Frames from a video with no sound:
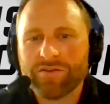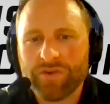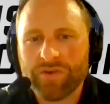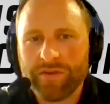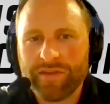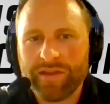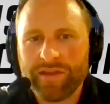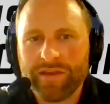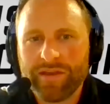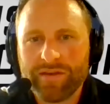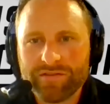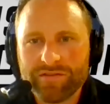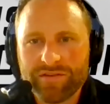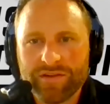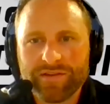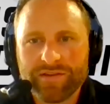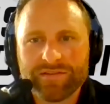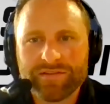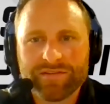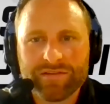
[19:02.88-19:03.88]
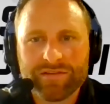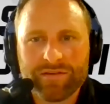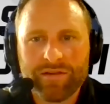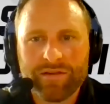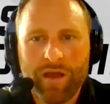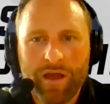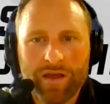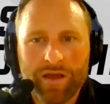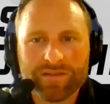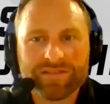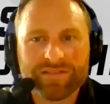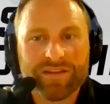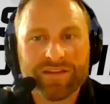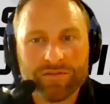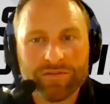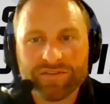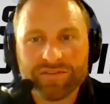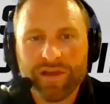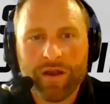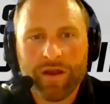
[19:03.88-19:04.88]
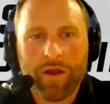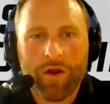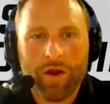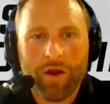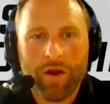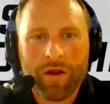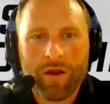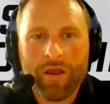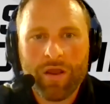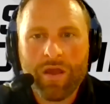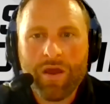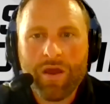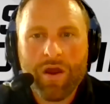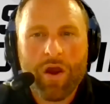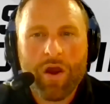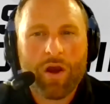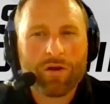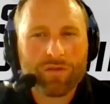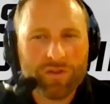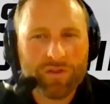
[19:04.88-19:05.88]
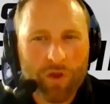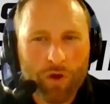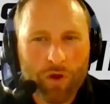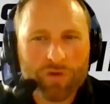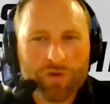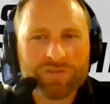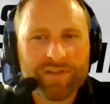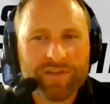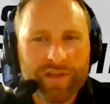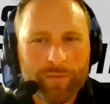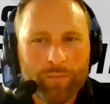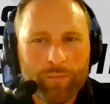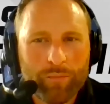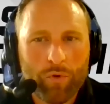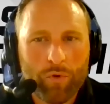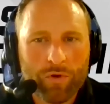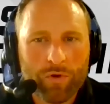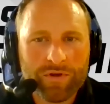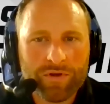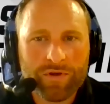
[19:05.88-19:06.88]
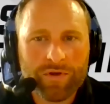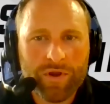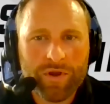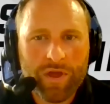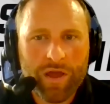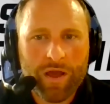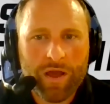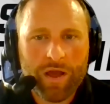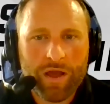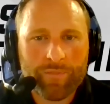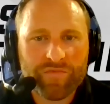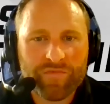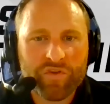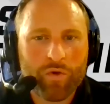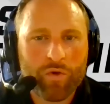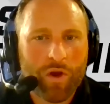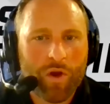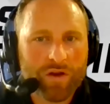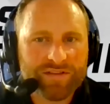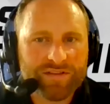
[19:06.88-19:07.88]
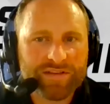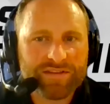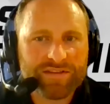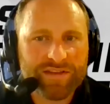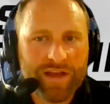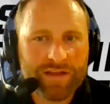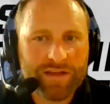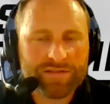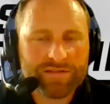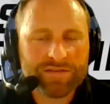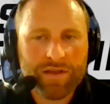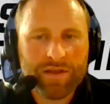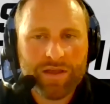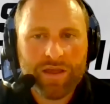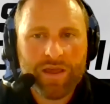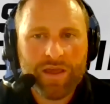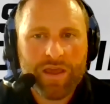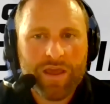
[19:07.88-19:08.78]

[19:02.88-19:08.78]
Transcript: of our strength and conditioning uh, skill set are are largely important um, to our success.